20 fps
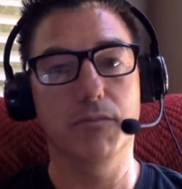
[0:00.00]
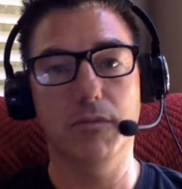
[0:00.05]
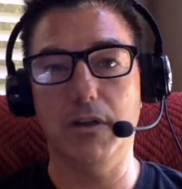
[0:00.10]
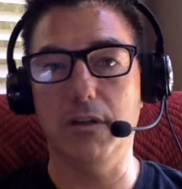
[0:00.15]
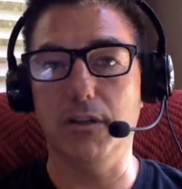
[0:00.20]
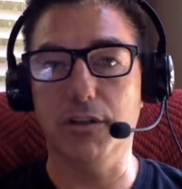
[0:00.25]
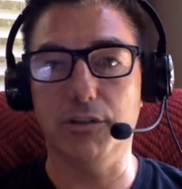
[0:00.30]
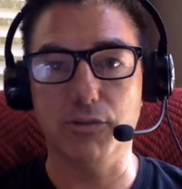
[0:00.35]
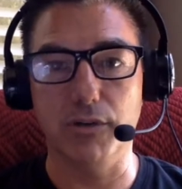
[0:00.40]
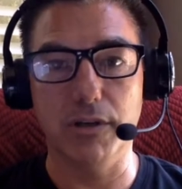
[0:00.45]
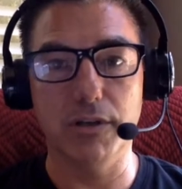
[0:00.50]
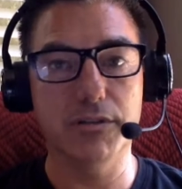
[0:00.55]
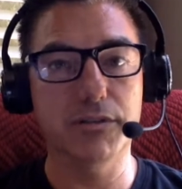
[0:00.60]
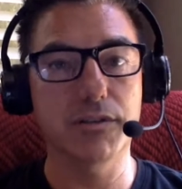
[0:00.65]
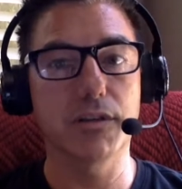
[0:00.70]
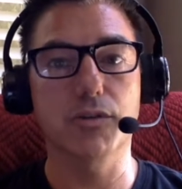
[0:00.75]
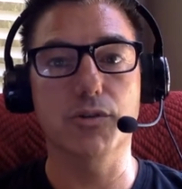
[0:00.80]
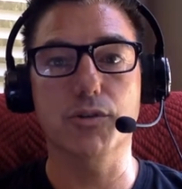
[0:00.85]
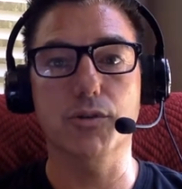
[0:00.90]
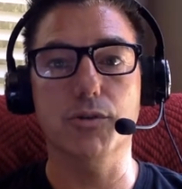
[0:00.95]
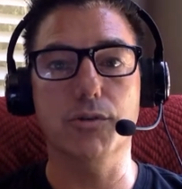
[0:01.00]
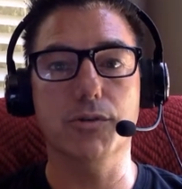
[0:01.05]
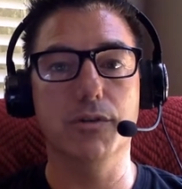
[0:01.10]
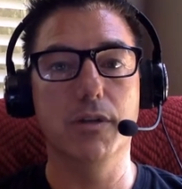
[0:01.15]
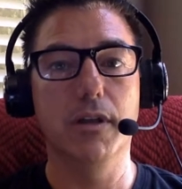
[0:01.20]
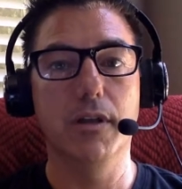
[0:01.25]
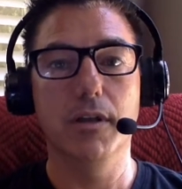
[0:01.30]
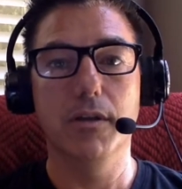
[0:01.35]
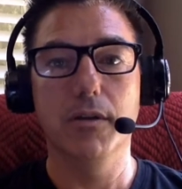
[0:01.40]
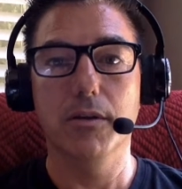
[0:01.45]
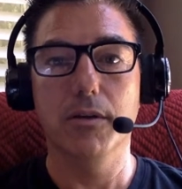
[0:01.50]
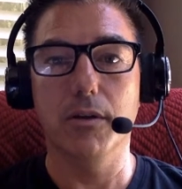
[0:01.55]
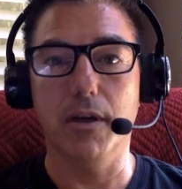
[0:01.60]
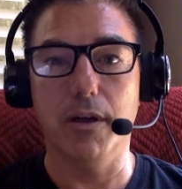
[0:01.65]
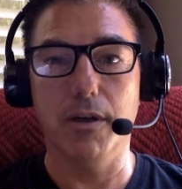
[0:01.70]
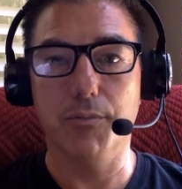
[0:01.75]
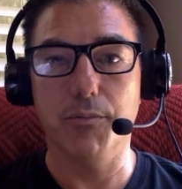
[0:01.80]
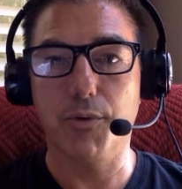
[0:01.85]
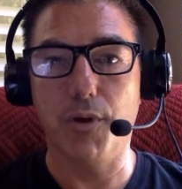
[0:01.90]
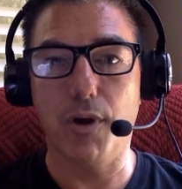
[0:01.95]
Electronic signatures,
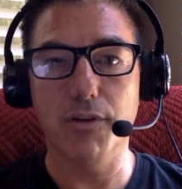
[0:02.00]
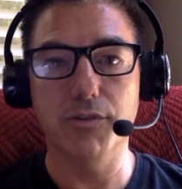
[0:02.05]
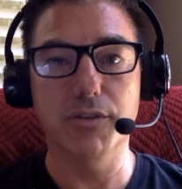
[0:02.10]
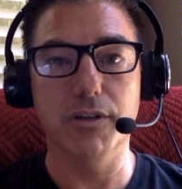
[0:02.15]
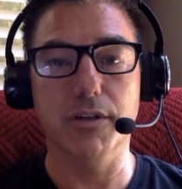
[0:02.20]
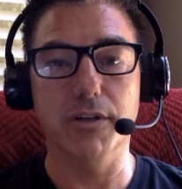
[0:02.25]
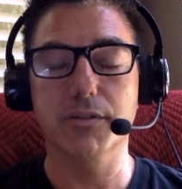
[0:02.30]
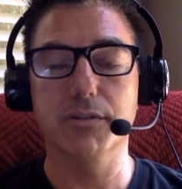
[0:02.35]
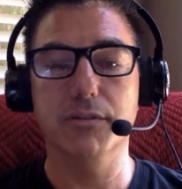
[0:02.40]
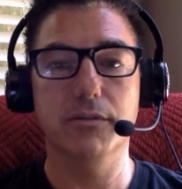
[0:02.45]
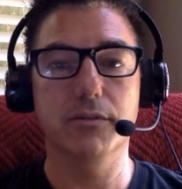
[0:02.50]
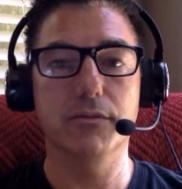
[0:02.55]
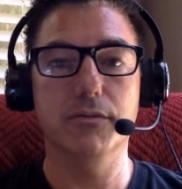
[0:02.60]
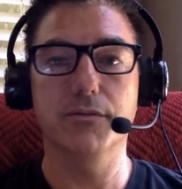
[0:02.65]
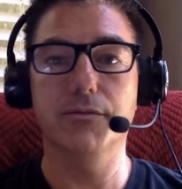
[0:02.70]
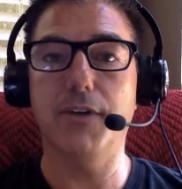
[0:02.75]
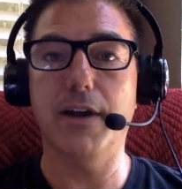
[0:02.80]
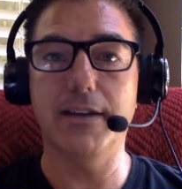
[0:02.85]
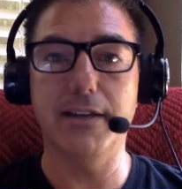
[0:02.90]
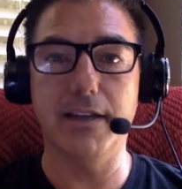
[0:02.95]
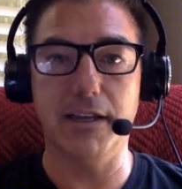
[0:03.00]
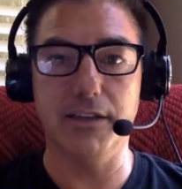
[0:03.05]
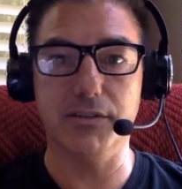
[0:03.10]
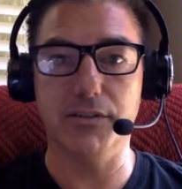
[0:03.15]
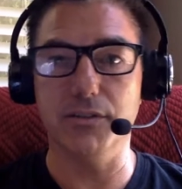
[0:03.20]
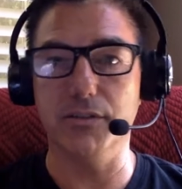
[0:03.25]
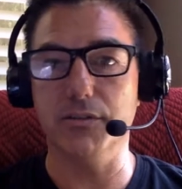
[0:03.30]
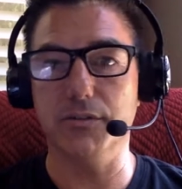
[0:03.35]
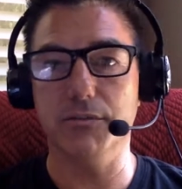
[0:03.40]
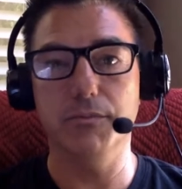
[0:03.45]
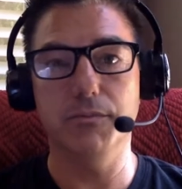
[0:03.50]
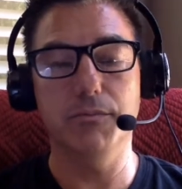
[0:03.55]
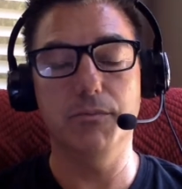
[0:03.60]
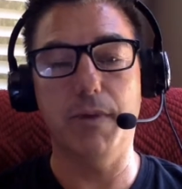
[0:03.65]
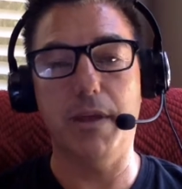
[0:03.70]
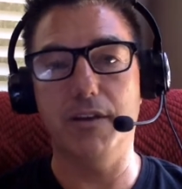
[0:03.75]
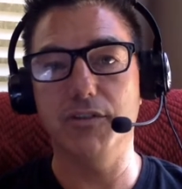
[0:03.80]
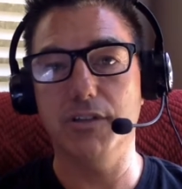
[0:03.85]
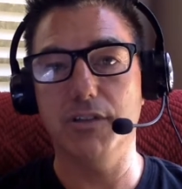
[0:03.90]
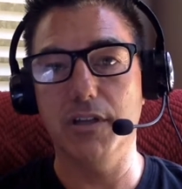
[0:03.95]
projects, finances,
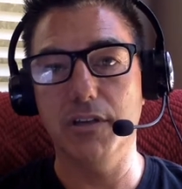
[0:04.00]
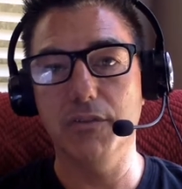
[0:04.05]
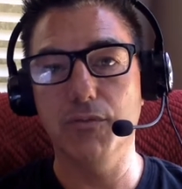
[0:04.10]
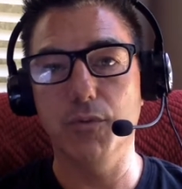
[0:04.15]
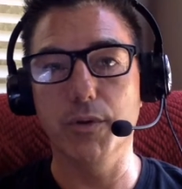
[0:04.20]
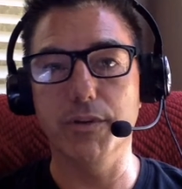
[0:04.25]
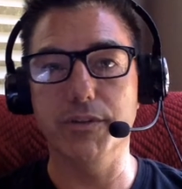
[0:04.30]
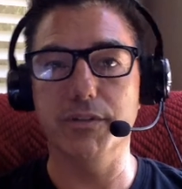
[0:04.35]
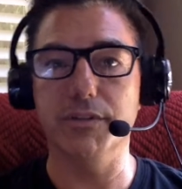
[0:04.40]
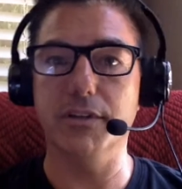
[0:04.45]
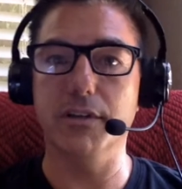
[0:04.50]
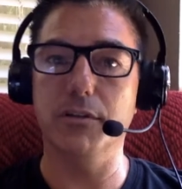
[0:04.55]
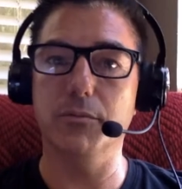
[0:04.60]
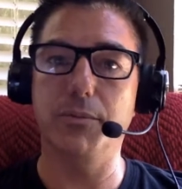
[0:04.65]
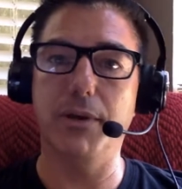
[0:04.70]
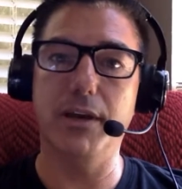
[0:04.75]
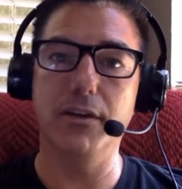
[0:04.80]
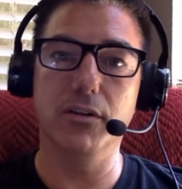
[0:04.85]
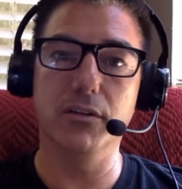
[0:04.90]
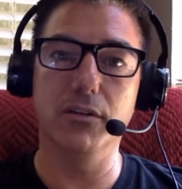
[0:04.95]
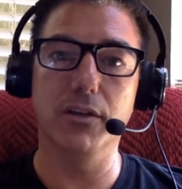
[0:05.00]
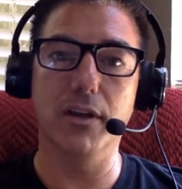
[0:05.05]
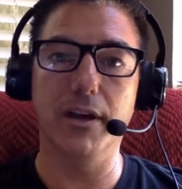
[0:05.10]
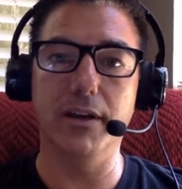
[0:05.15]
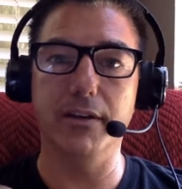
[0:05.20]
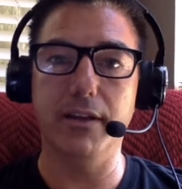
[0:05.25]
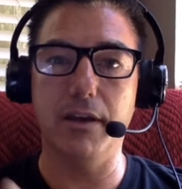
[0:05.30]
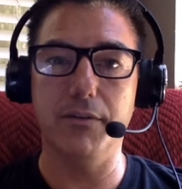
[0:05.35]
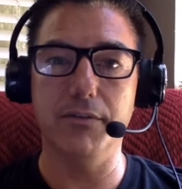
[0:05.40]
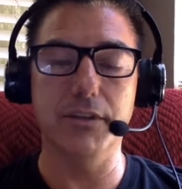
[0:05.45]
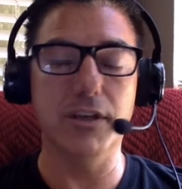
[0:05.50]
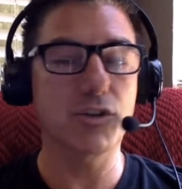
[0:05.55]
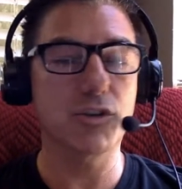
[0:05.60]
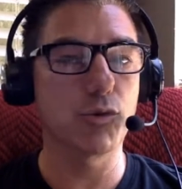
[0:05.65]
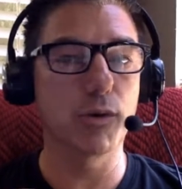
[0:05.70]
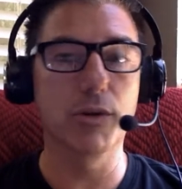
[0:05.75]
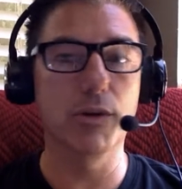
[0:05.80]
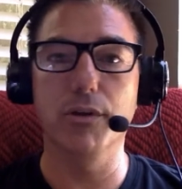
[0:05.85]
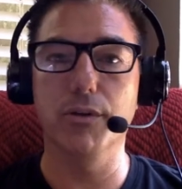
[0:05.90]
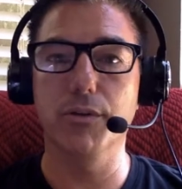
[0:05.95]
managing invoices, getting paid online, having that
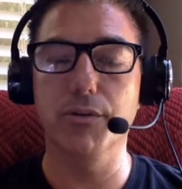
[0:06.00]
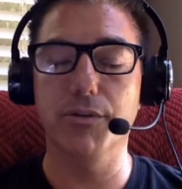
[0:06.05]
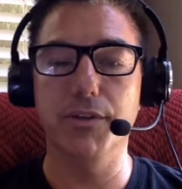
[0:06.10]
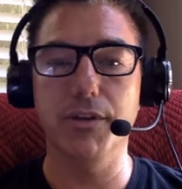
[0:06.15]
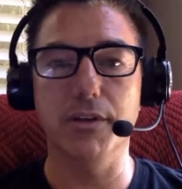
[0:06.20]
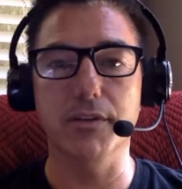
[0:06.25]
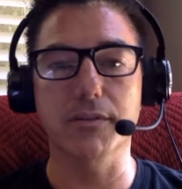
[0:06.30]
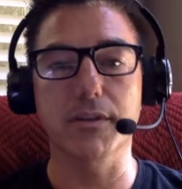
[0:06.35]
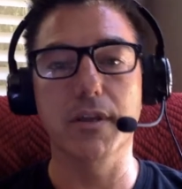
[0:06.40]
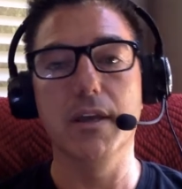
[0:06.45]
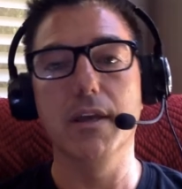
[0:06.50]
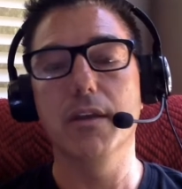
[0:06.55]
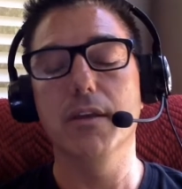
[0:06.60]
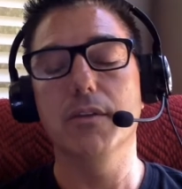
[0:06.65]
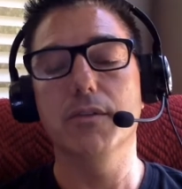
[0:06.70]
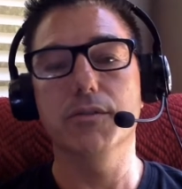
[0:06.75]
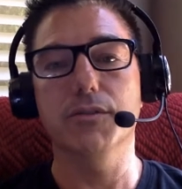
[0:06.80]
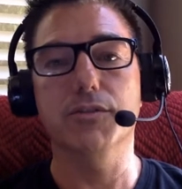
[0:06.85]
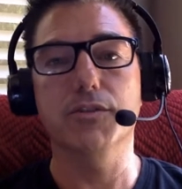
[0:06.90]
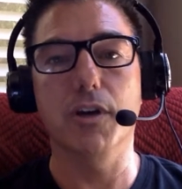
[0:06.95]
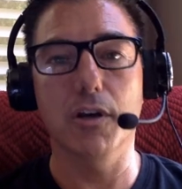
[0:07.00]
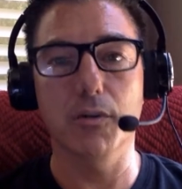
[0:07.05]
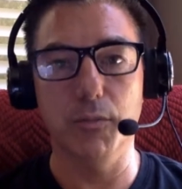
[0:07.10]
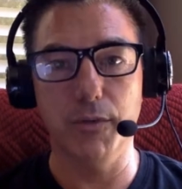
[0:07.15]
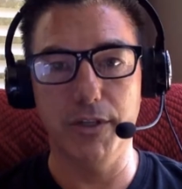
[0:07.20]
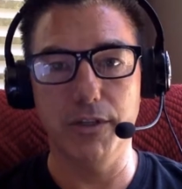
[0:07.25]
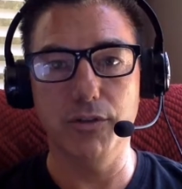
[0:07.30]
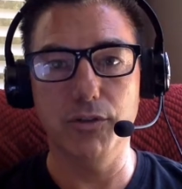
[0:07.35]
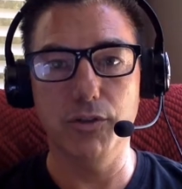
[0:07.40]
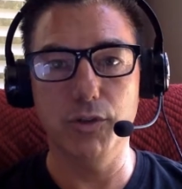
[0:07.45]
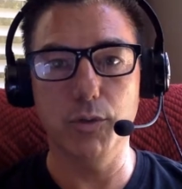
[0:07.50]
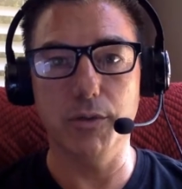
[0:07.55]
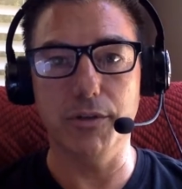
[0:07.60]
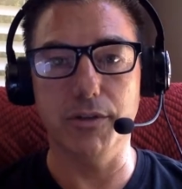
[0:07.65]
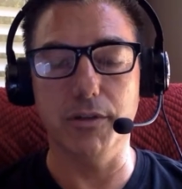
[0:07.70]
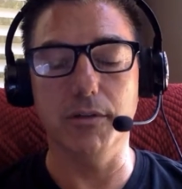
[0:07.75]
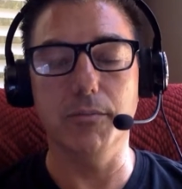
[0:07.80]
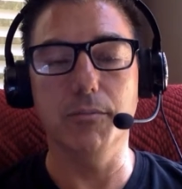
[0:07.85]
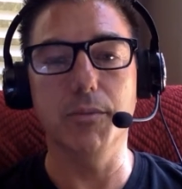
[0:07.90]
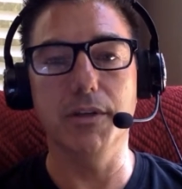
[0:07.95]
trigger other things. There's a ton we can do with
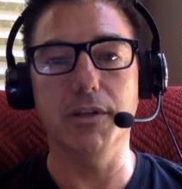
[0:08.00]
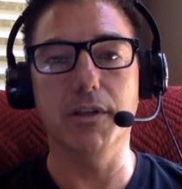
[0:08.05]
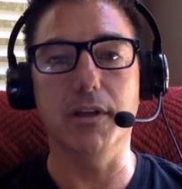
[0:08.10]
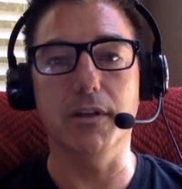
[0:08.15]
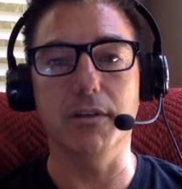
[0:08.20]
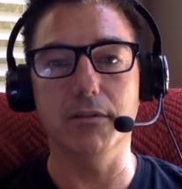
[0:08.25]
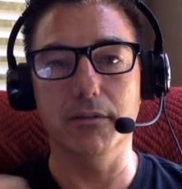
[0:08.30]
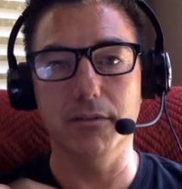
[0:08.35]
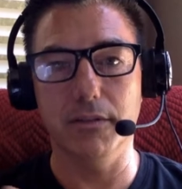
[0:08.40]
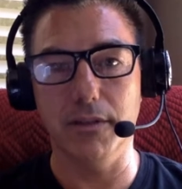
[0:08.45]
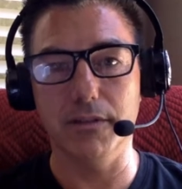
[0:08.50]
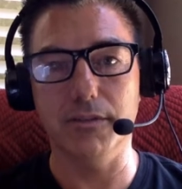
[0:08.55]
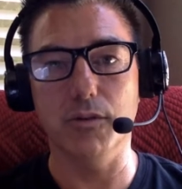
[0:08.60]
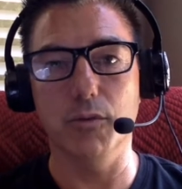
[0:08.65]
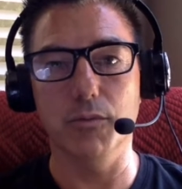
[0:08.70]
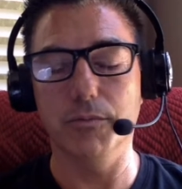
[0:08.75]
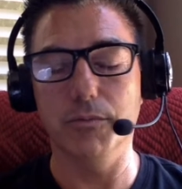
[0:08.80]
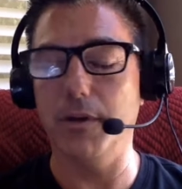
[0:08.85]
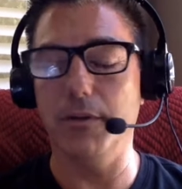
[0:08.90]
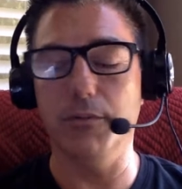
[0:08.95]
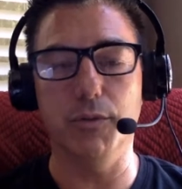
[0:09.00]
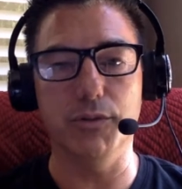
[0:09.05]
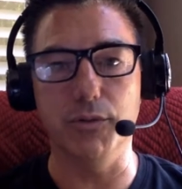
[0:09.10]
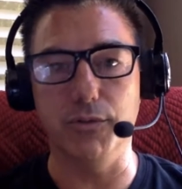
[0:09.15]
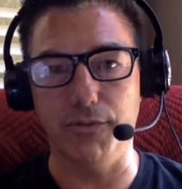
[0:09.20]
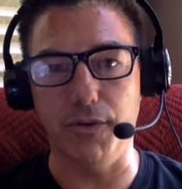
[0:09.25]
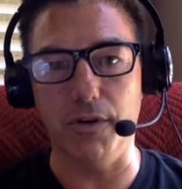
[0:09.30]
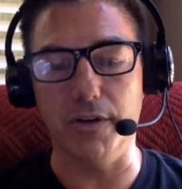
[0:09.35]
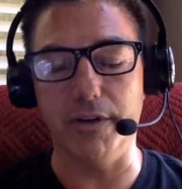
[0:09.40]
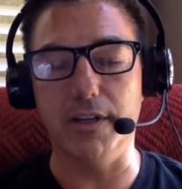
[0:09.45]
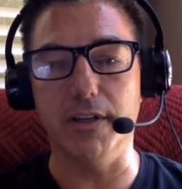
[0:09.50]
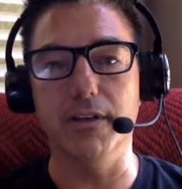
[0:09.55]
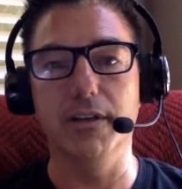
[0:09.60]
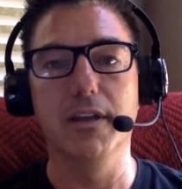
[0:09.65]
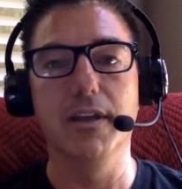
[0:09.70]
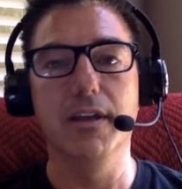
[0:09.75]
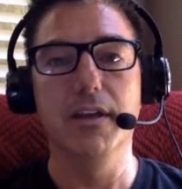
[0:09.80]
it. But again, I went too far again.